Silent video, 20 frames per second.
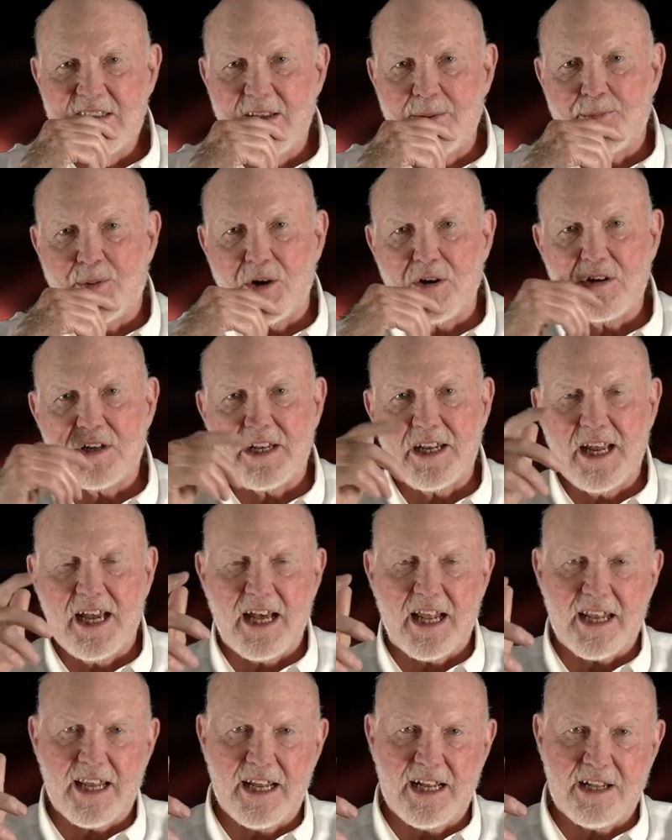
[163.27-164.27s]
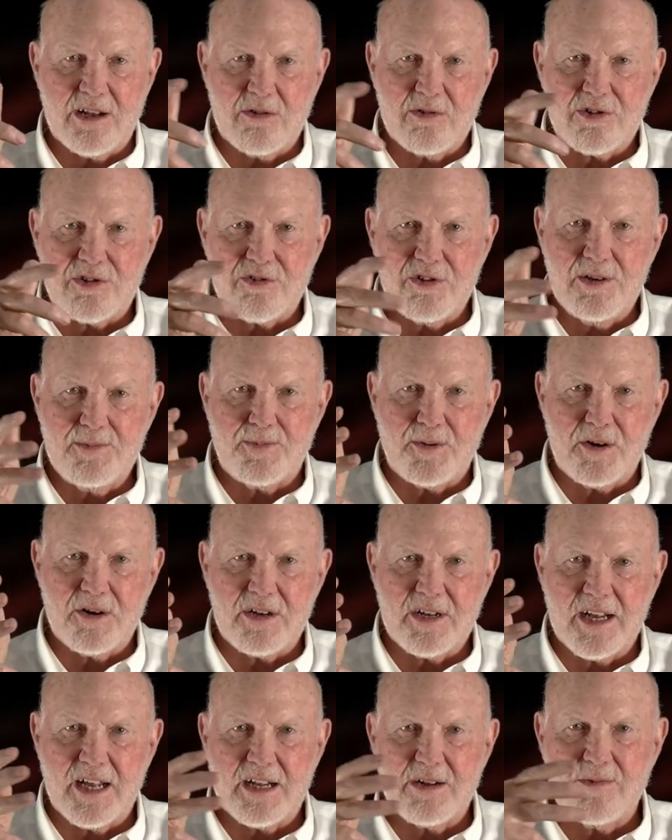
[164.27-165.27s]
The personalities, those three
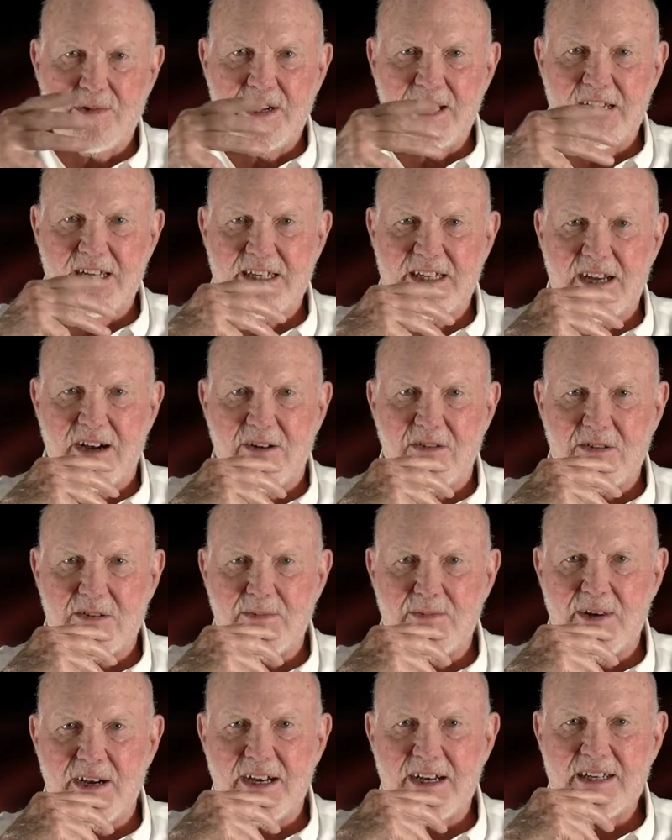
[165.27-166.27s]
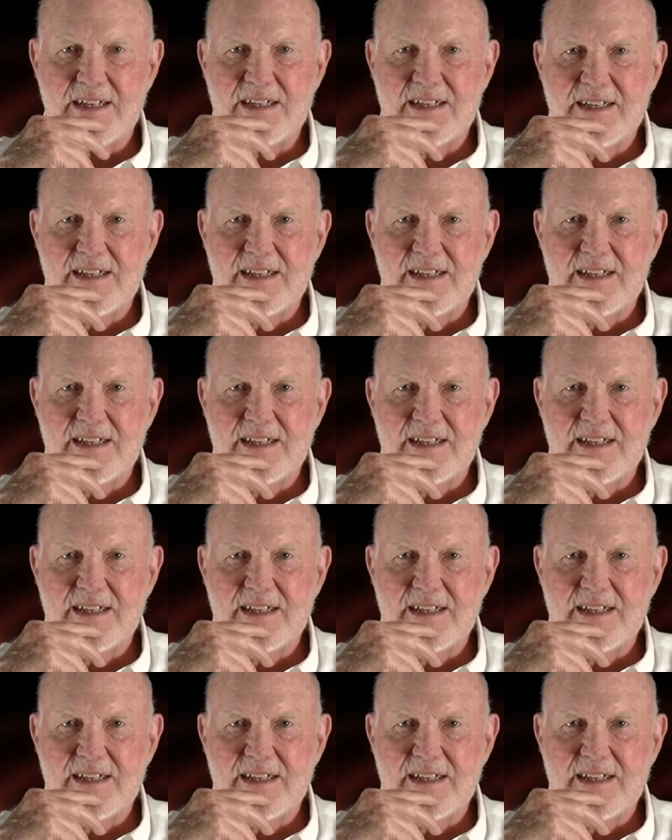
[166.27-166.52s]
personalities we just talked about.